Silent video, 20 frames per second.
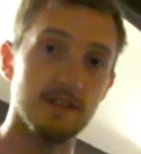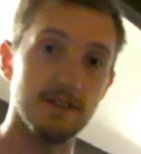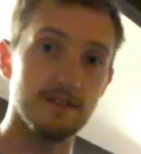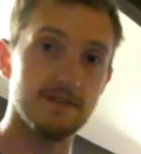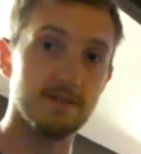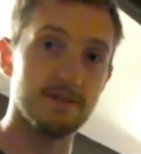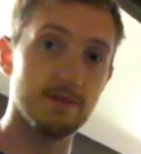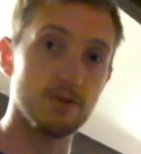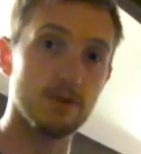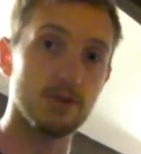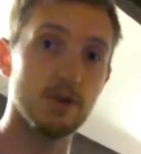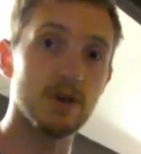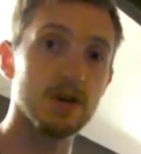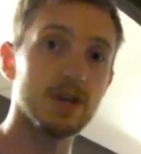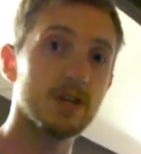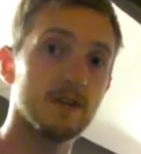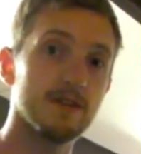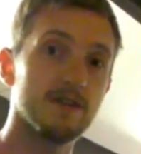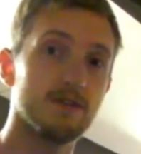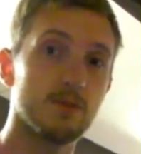at the zero
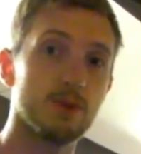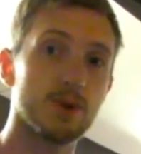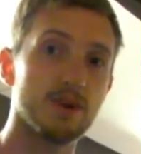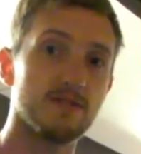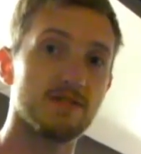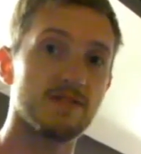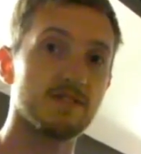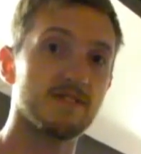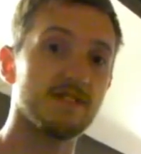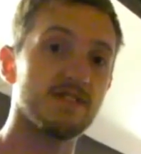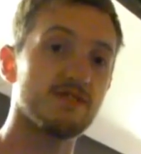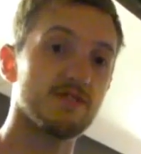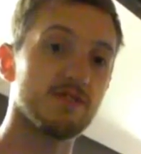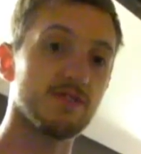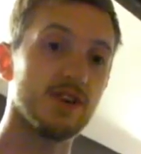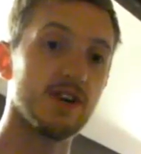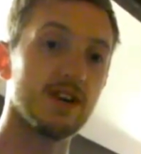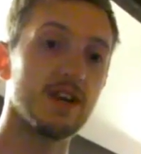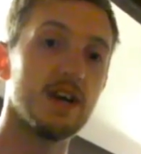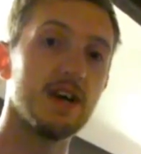line and the 26
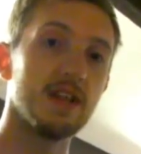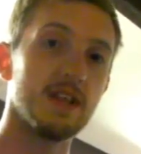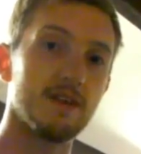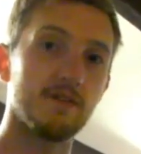inch line.